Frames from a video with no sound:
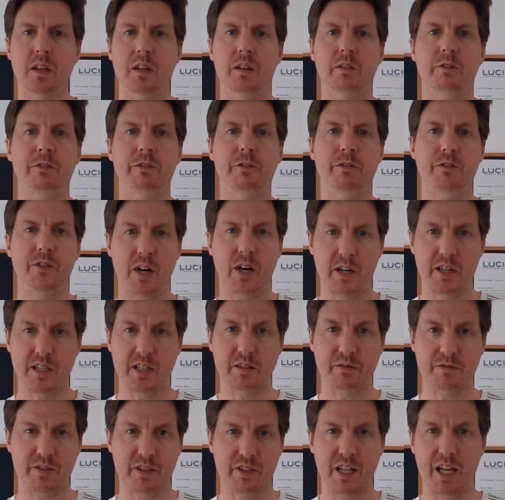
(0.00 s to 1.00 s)

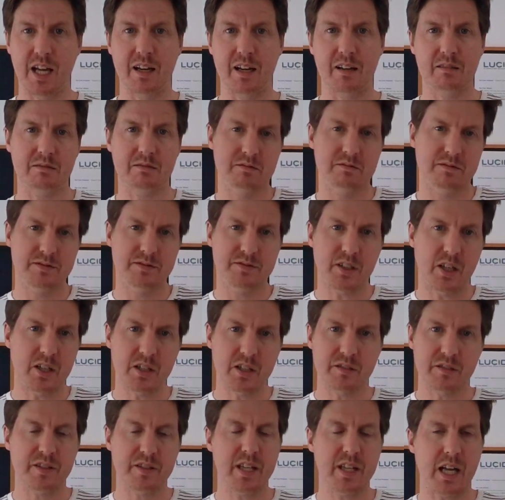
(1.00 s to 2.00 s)
fine for that.
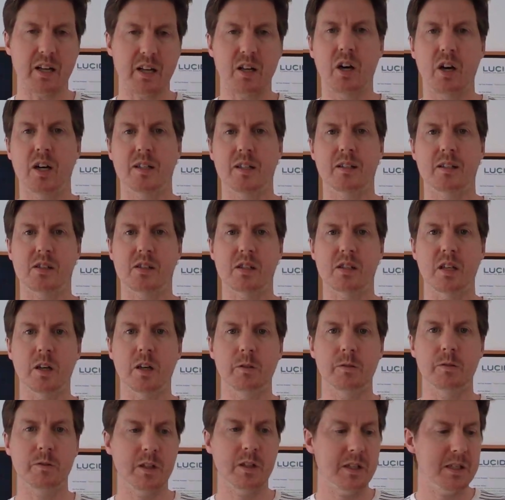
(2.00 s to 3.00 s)
Fine for that kind of
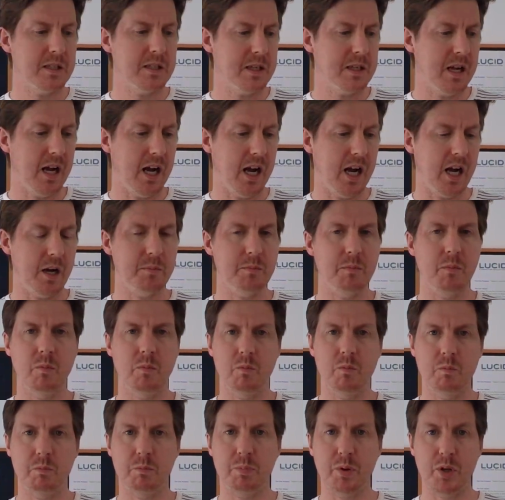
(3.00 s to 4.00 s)
stuff,
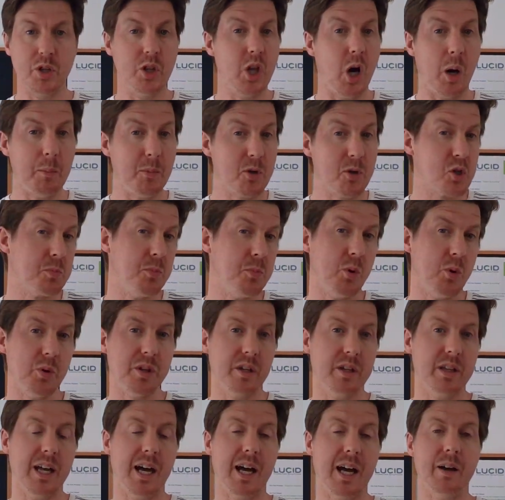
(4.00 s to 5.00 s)
but not much more
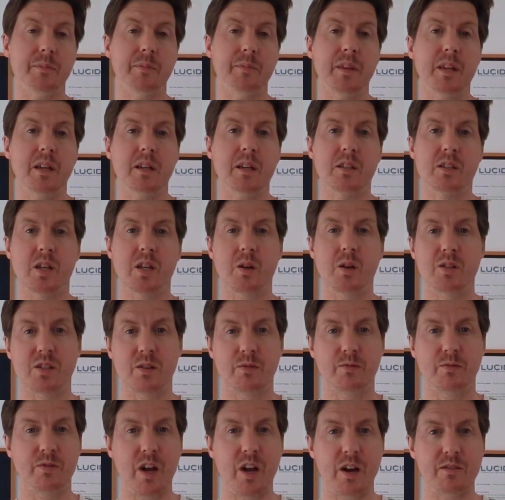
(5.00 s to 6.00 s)
than that. So it's a
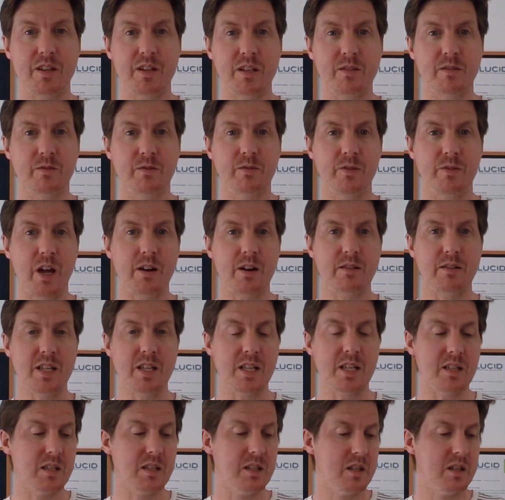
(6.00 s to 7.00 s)
very,
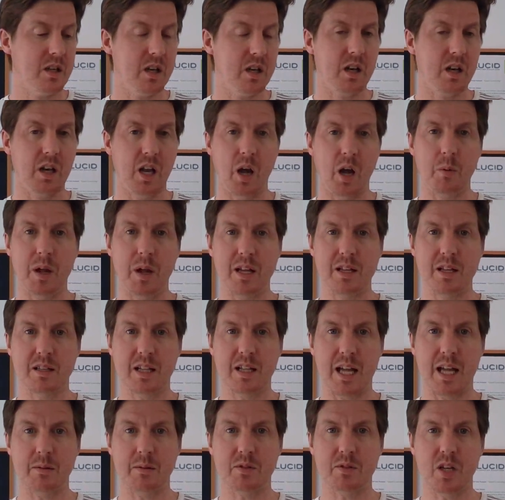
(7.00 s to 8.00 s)
very low-end
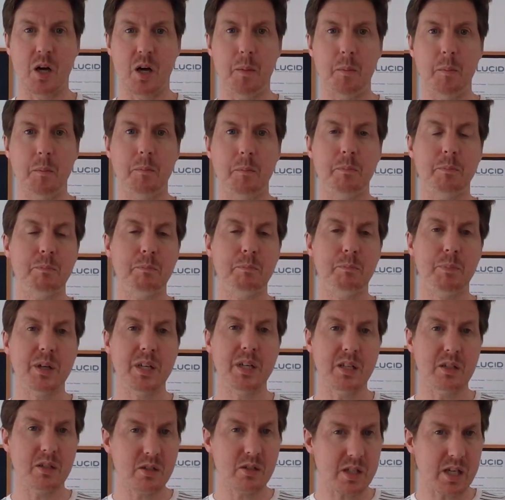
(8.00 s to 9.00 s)
laptop, but
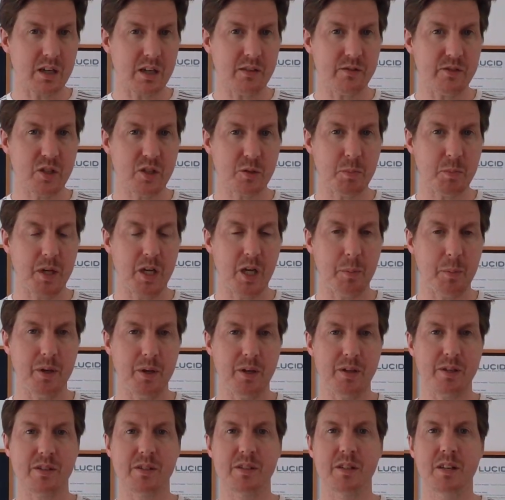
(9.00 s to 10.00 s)
it does have its
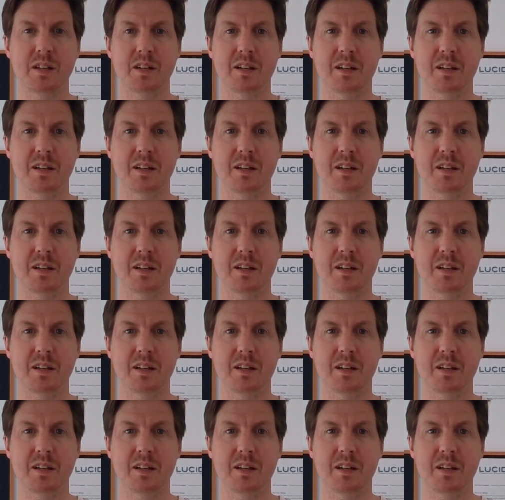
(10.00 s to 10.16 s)
purpose